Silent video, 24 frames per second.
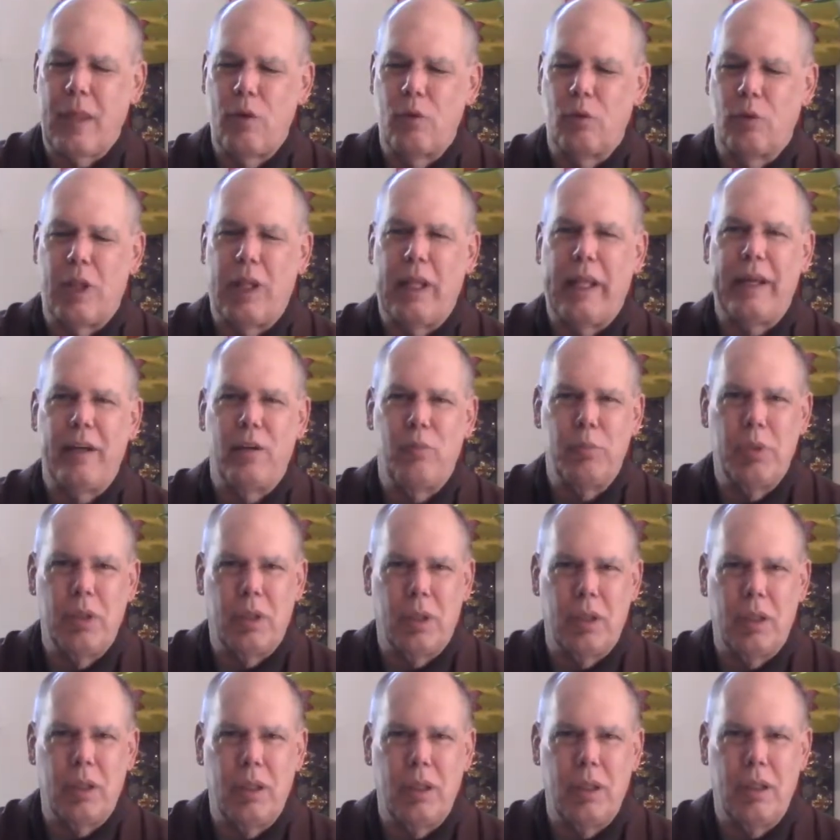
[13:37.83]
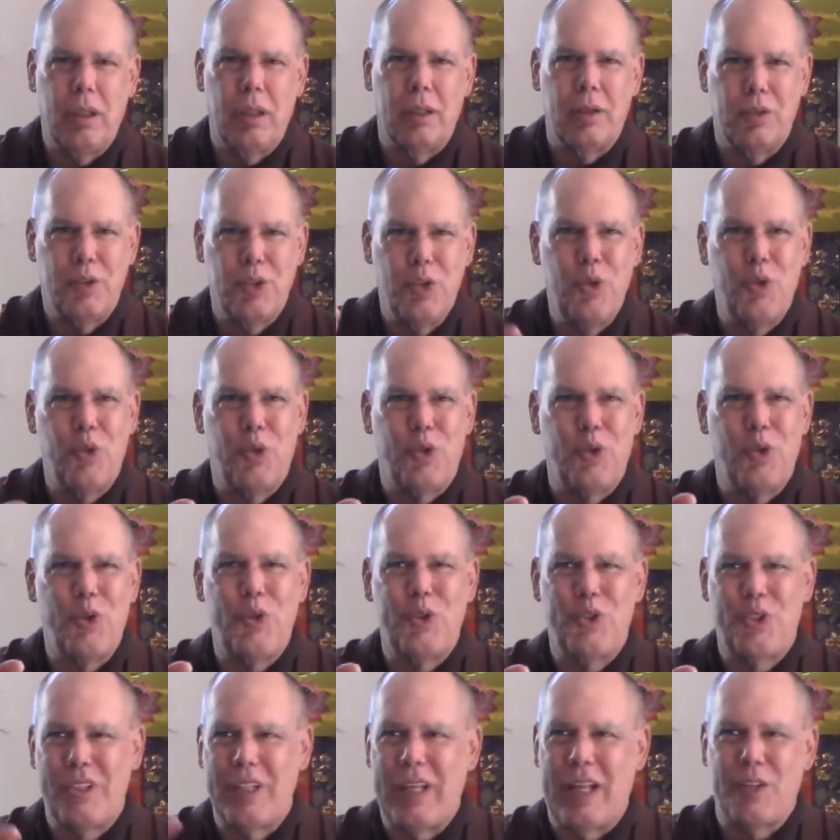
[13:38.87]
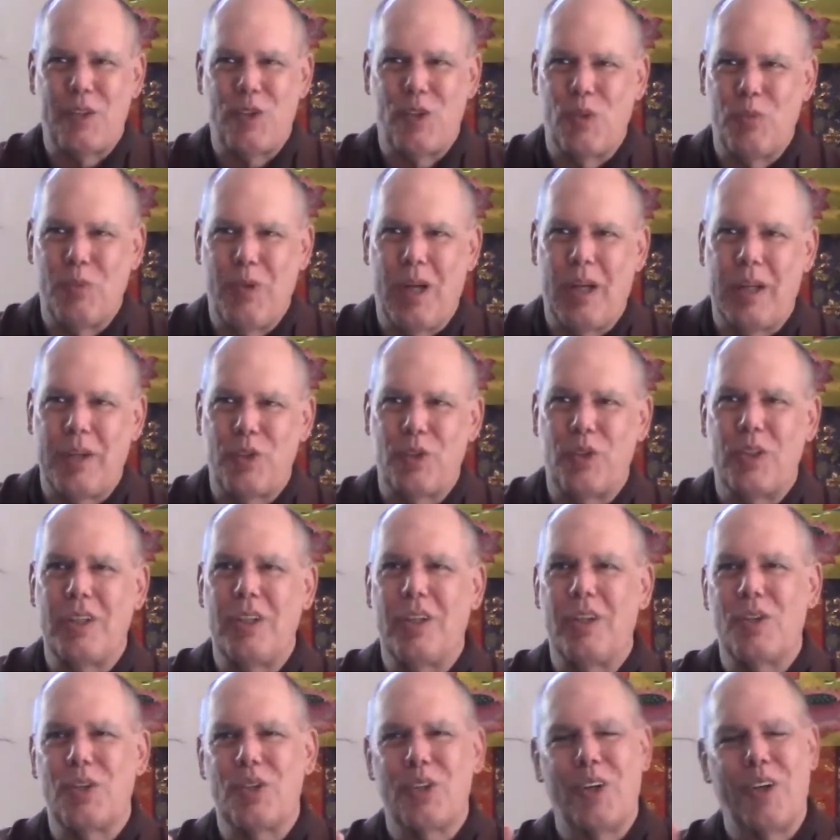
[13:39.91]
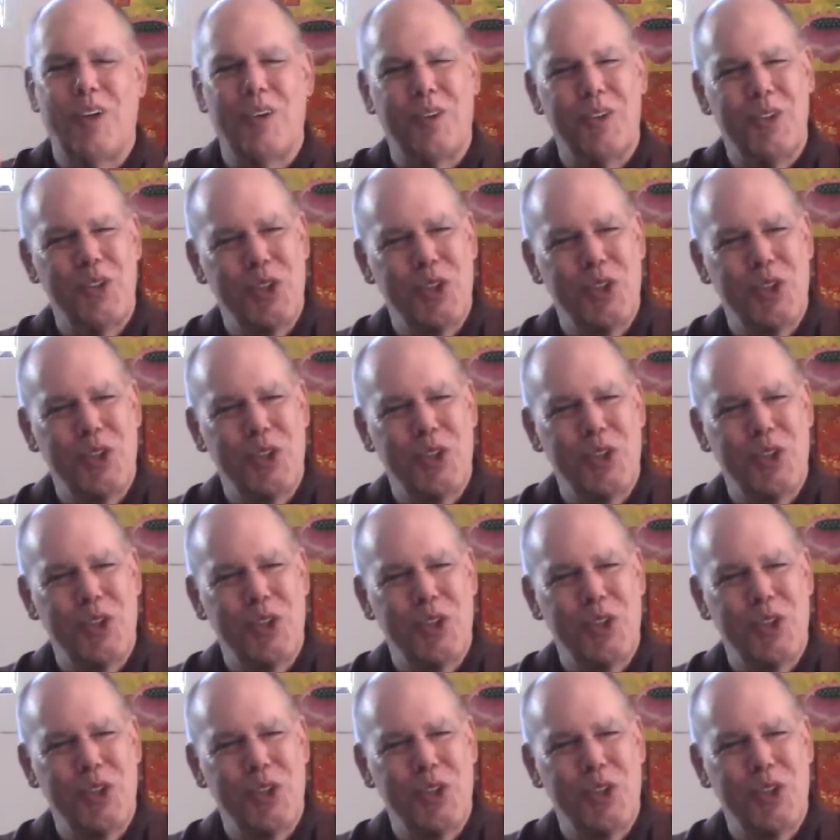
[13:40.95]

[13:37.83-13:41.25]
reliability and 2/3 not so much, and you just go,